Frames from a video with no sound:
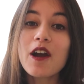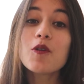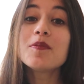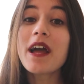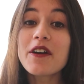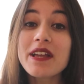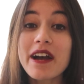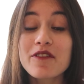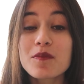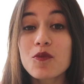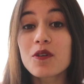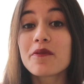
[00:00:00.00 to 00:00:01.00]
I hope now you have
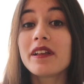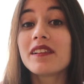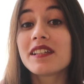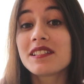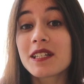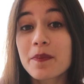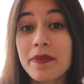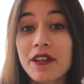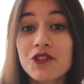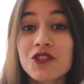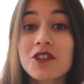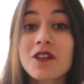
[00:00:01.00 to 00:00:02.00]
a more realistic
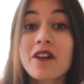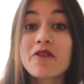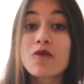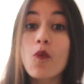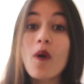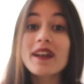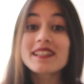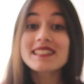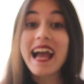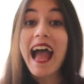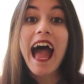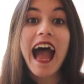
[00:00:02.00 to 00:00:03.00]
picture of what
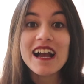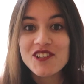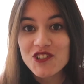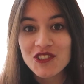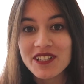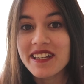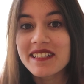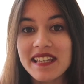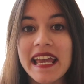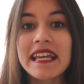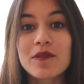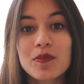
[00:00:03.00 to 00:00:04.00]
is actually
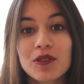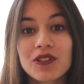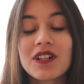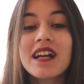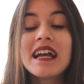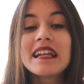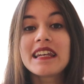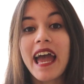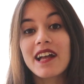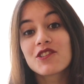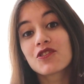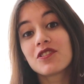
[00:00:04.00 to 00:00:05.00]
attainable
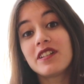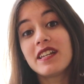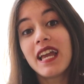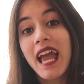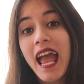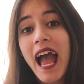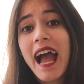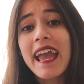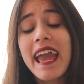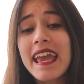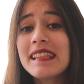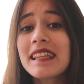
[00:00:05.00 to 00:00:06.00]
naturally. I
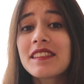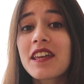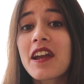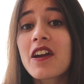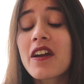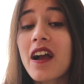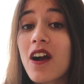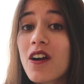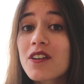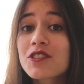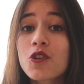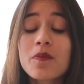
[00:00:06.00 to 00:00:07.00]
hate that there
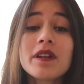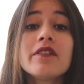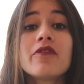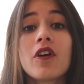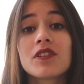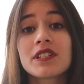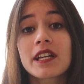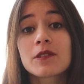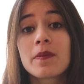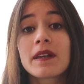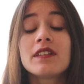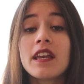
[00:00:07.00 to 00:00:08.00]
are so many false
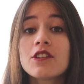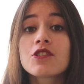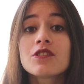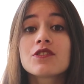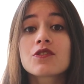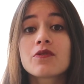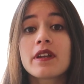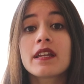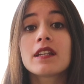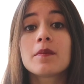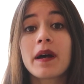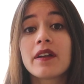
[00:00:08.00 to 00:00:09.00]
expectations
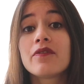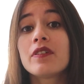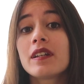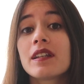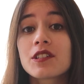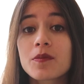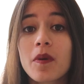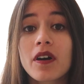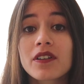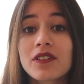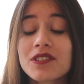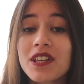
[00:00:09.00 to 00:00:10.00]
created by fitness
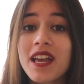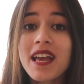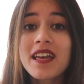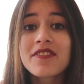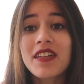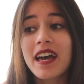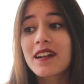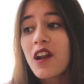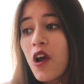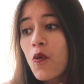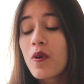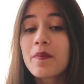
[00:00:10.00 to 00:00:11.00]
models
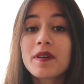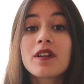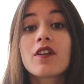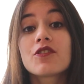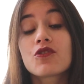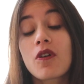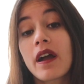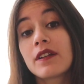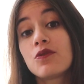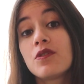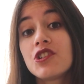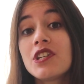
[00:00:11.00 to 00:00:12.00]
that women are
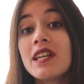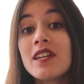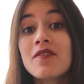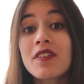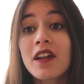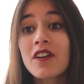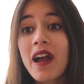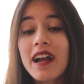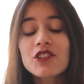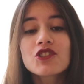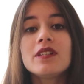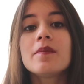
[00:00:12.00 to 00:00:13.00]
trying to achieve that are
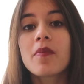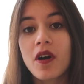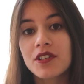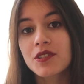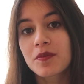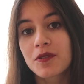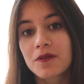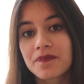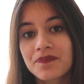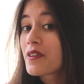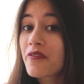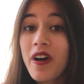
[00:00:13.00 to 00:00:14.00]
actually
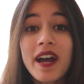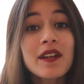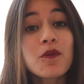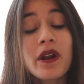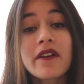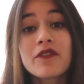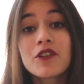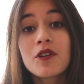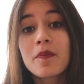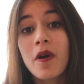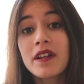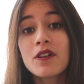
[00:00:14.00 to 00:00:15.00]
impossible. Define whatever
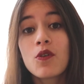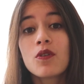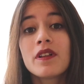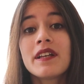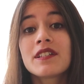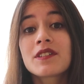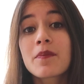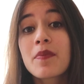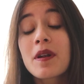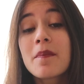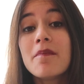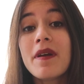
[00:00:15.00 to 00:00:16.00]
your body goal is,
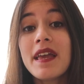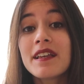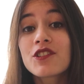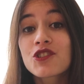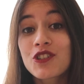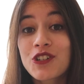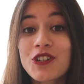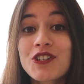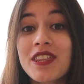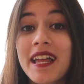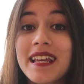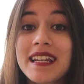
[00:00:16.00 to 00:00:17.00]
but make sure
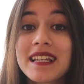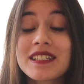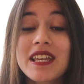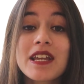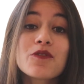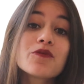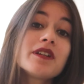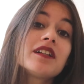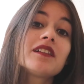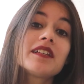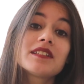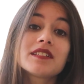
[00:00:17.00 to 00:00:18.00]
that it is a
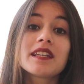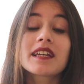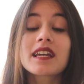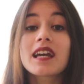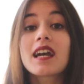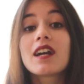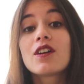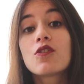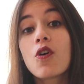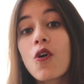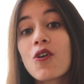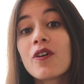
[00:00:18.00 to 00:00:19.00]
realistic
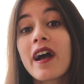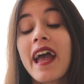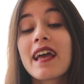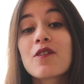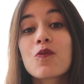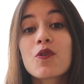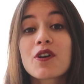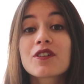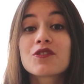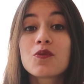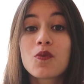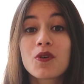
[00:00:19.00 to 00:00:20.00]
goal and
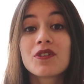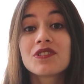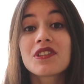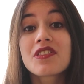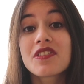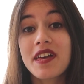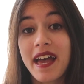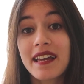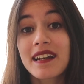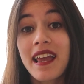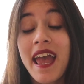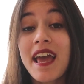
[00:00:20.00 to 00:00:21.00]
work towards
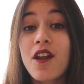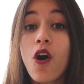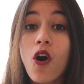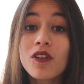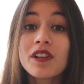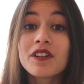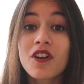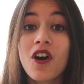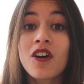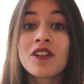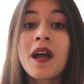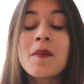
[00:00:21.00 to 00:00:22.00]
that. And all in
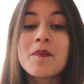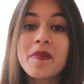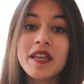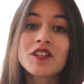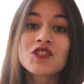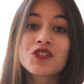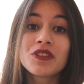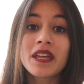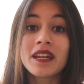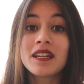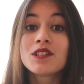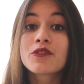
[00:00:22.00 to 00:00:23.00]
all, make sure
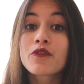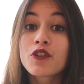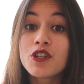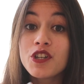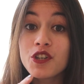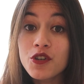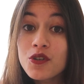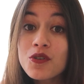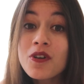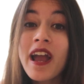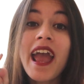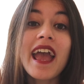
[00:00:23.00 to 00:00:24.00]
that it is for
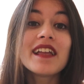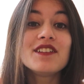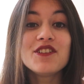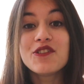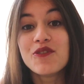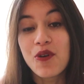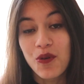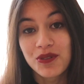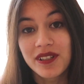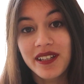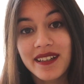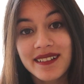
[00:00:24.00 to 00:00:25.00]
you and you
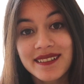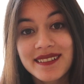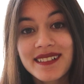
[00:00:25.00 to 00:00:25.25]
only.